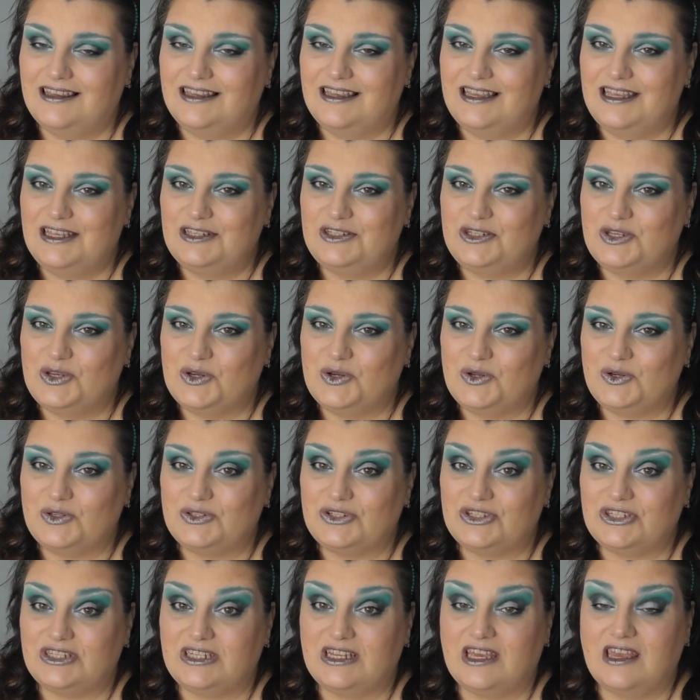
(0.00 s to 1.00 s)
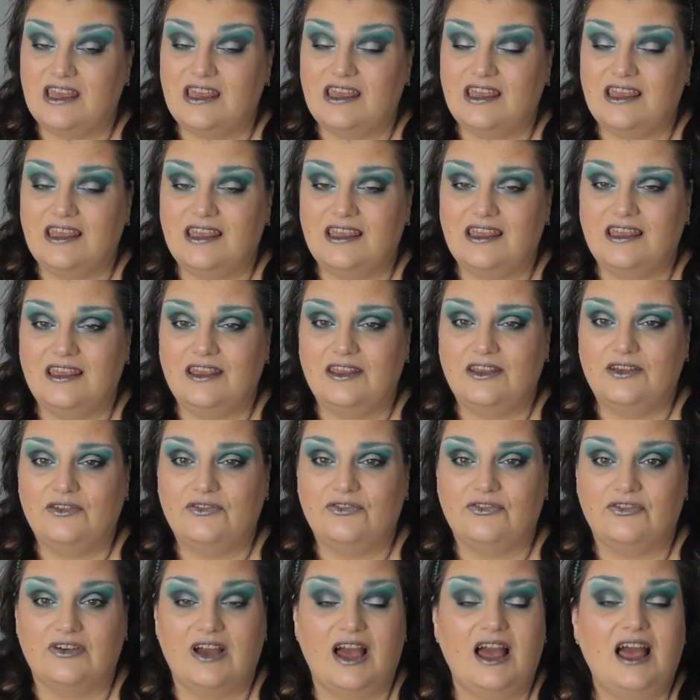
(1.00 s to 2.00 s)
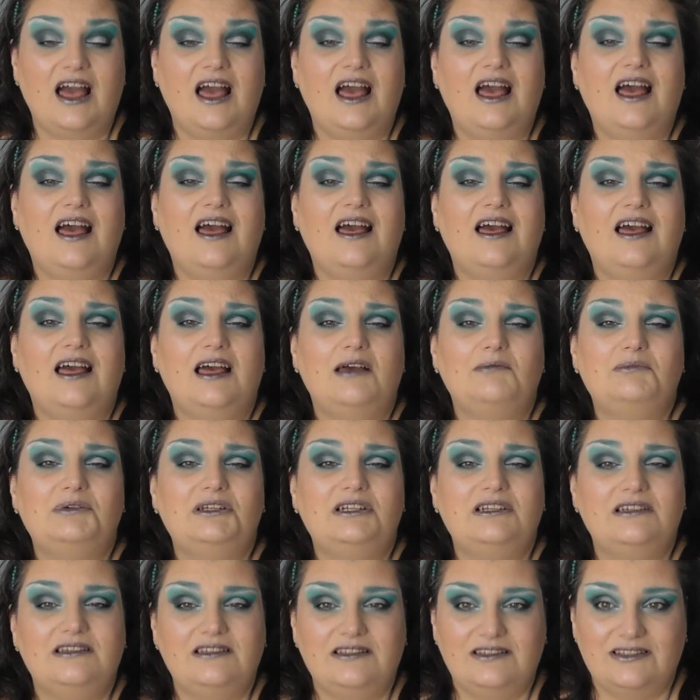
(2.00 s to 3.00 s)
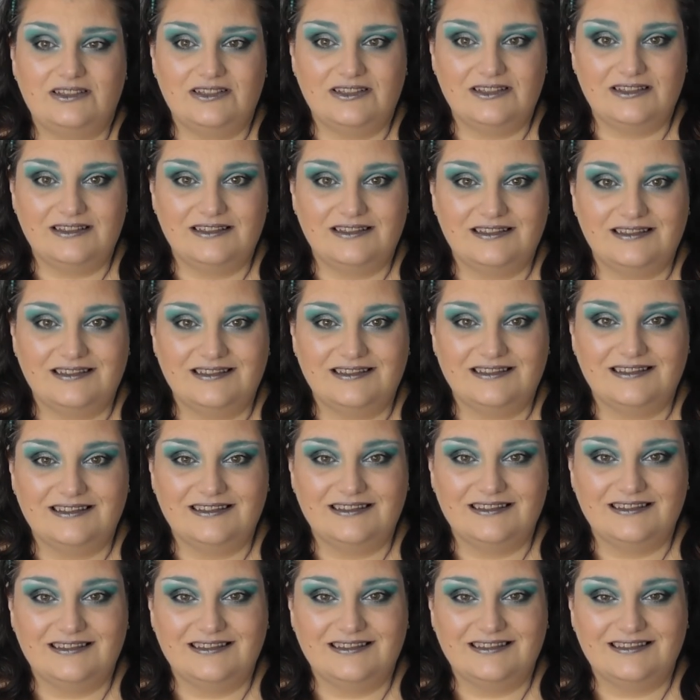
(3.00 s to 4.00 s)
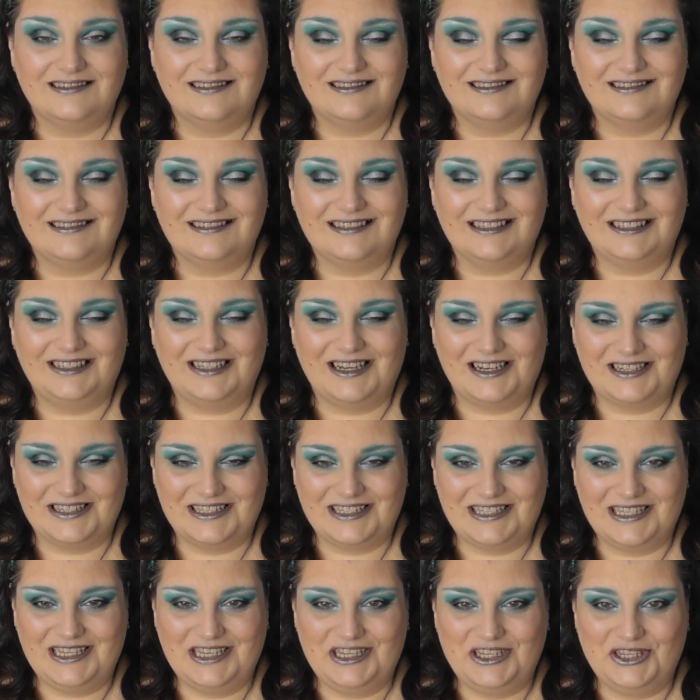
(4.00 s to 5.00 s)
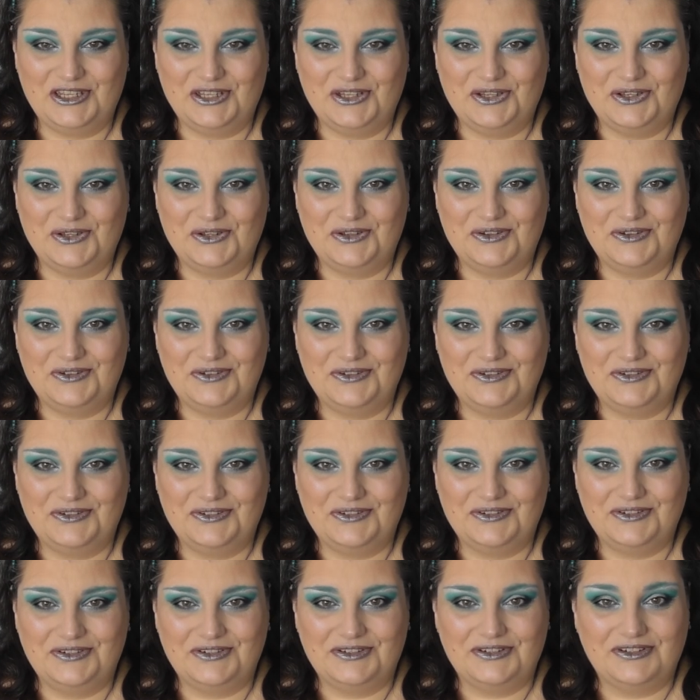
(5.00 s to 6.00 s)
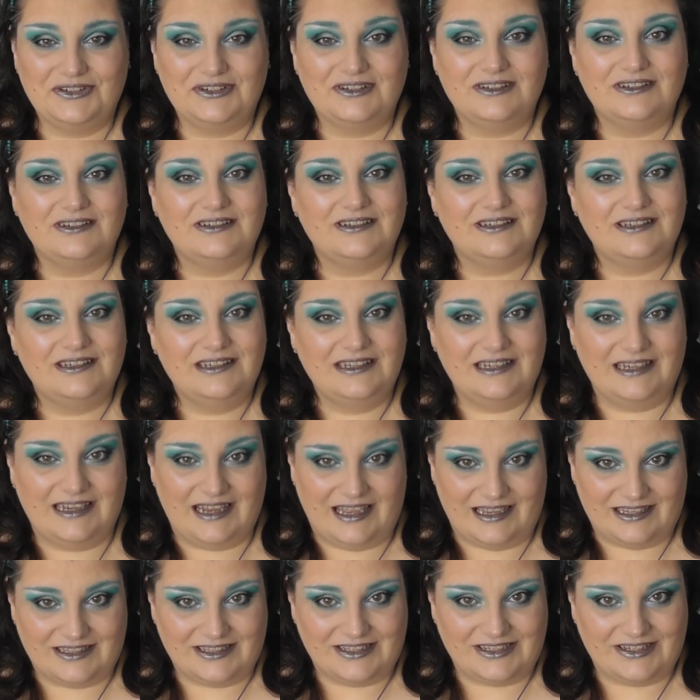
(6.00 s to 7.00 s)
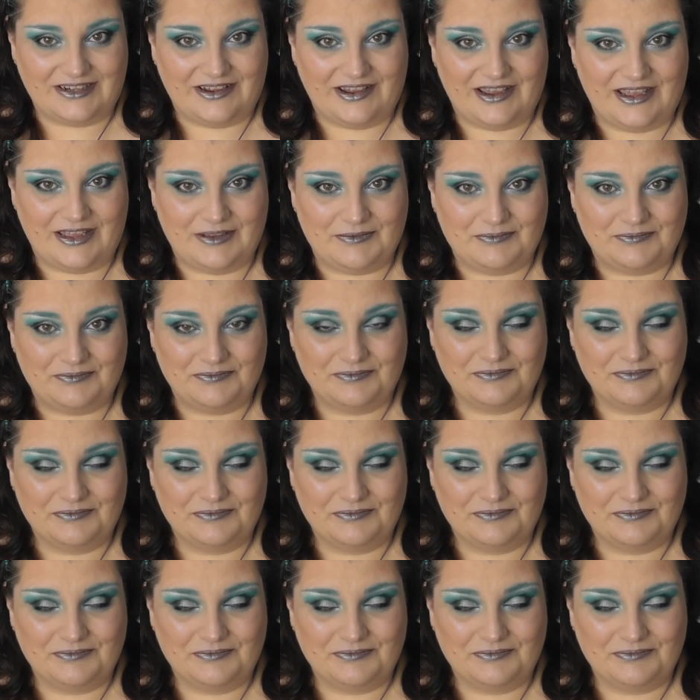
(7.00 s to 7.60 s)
is you'll stay fabulous, and I'll see you next time.